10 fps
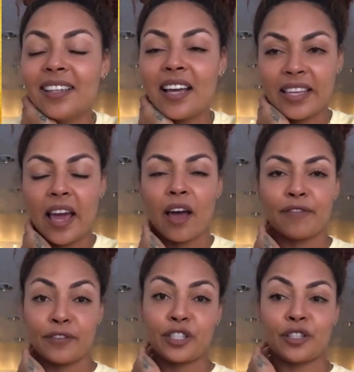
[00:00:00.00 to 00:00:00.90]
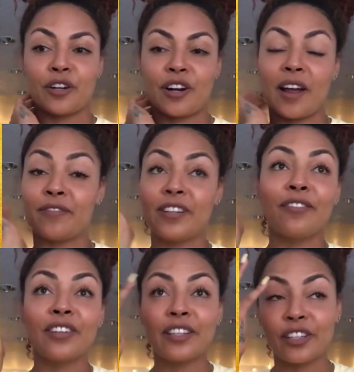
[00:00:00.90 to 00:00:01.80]
Yeah, for sure. I've
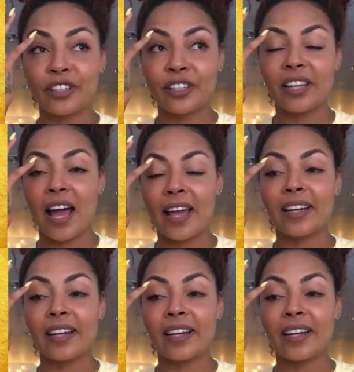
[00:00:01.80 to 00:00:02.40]
definitely learned a lot,